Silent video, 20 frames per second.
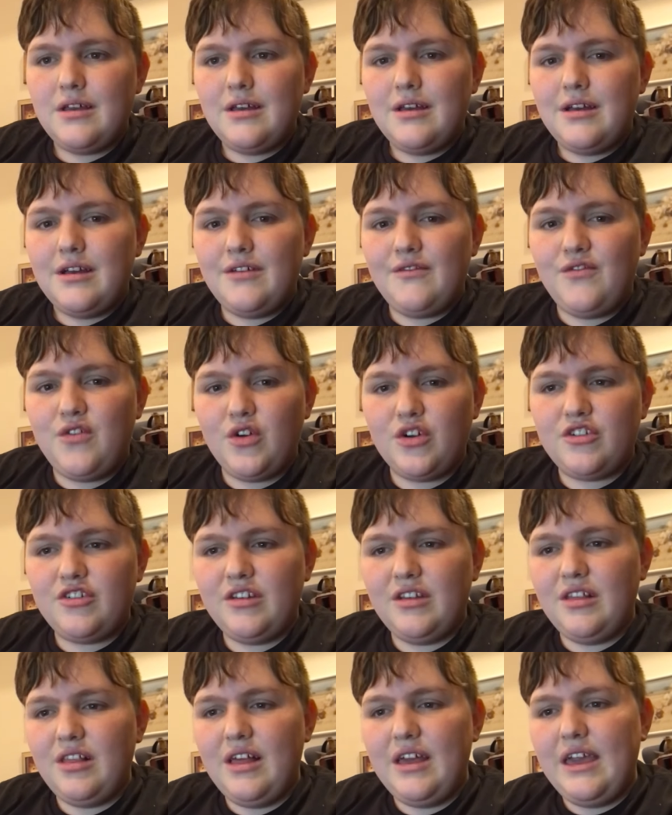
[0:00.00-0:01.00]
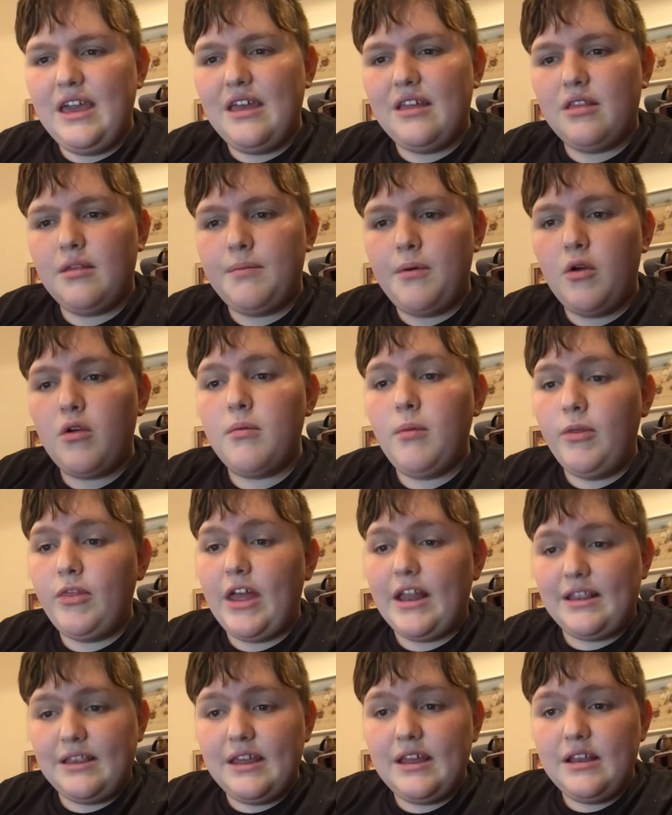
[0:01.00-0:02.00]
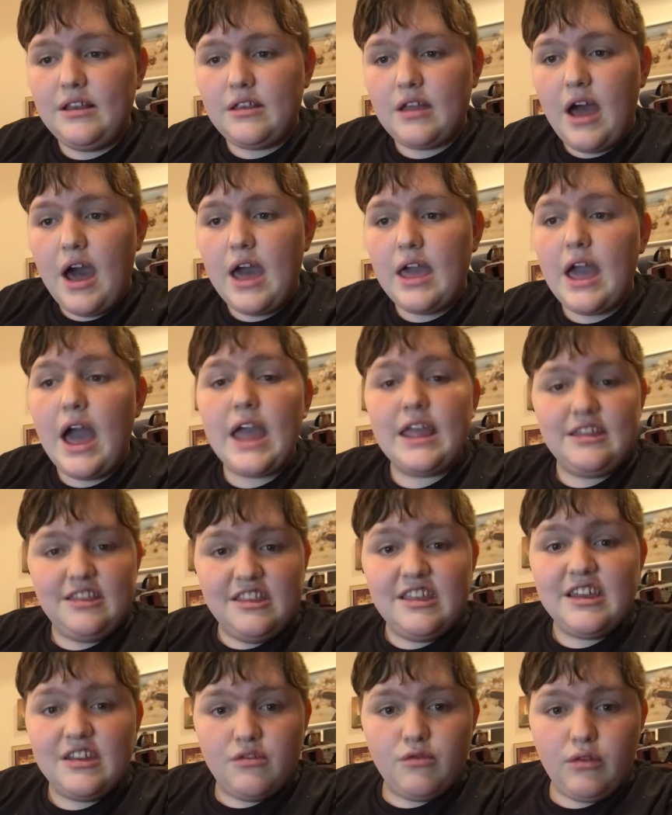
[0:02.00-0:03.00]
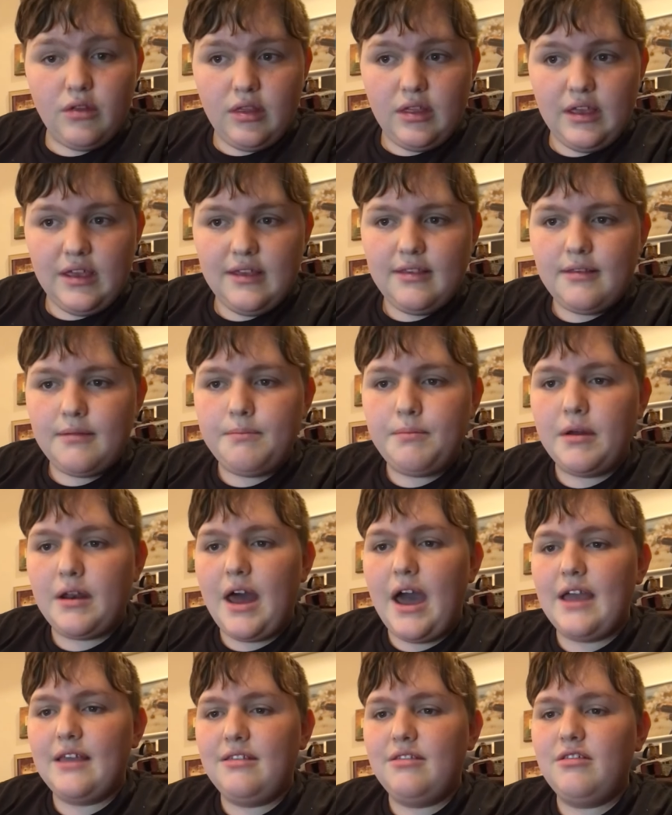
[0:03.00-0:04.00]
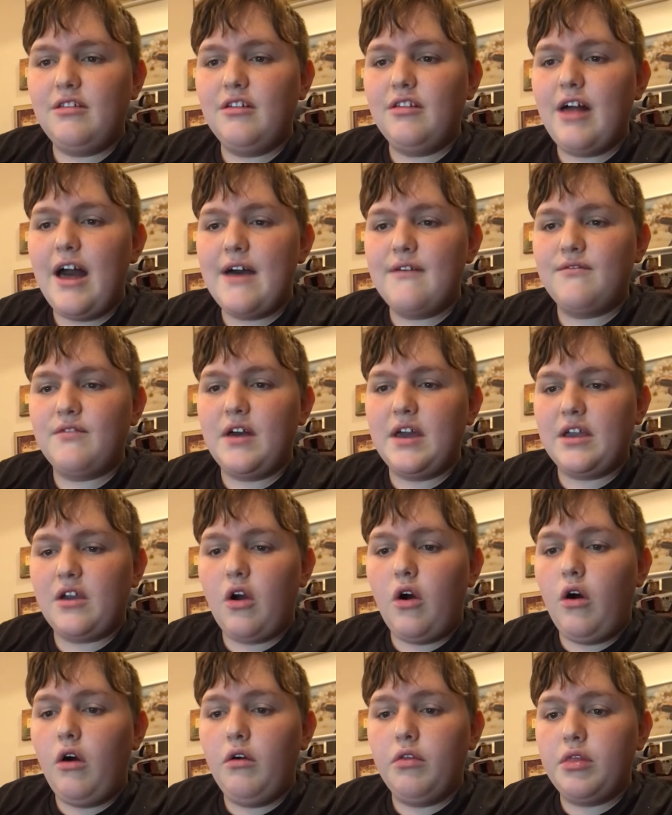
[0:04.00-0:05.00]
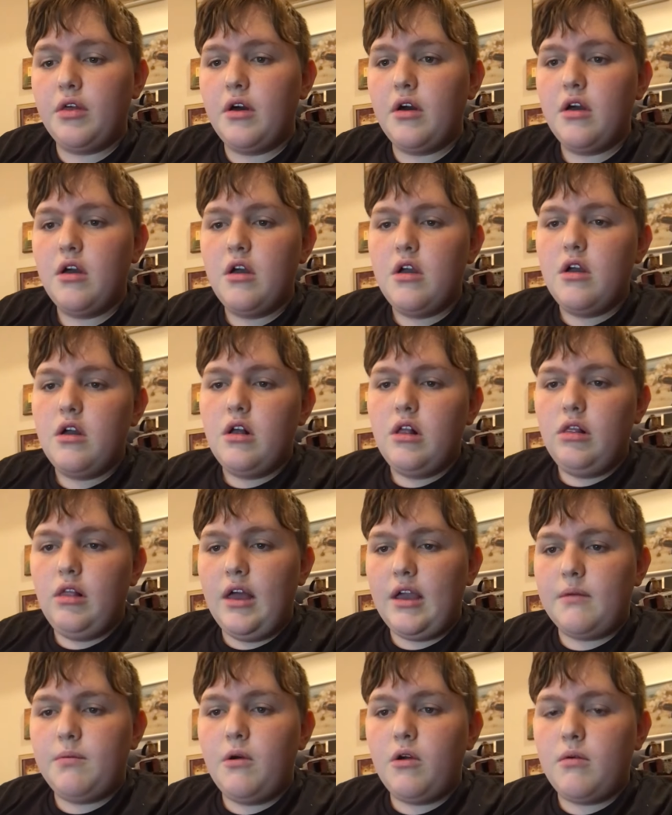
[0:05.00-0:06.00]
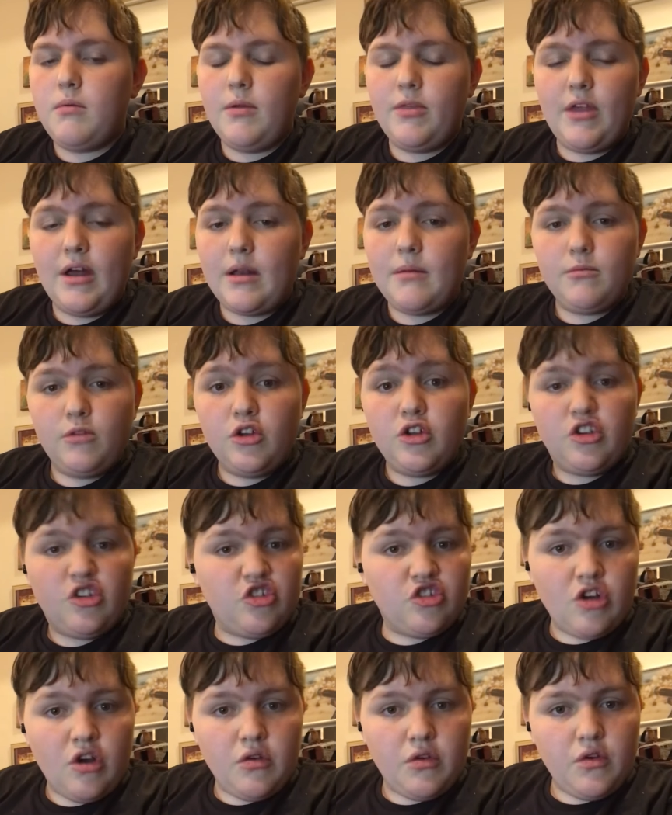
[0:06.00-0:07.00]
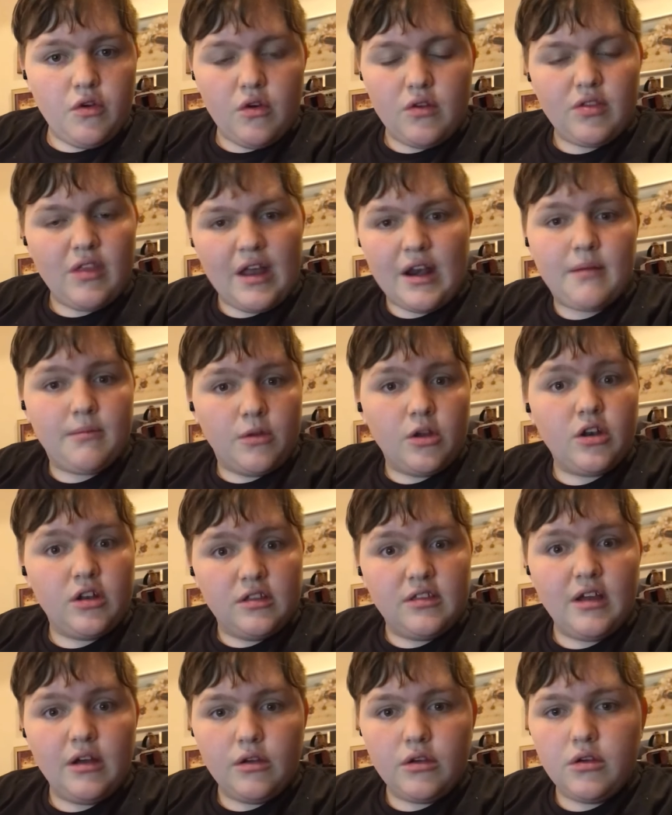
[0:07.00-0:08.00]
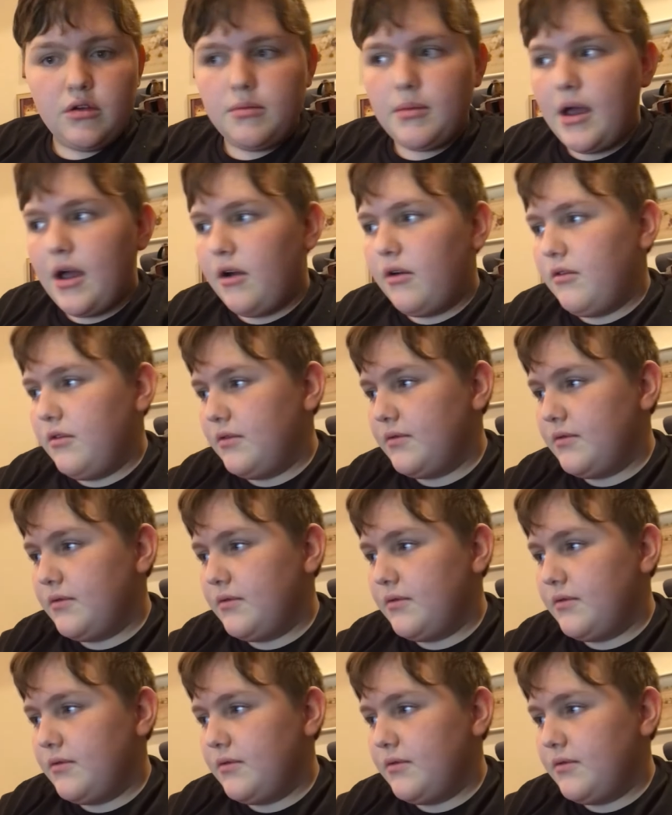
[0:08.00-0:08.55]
Unfortunately, the Pokemon that did die, I did release, but I still have like all the Pokemon that I'm gonna show you and that I'm gonna tell you about.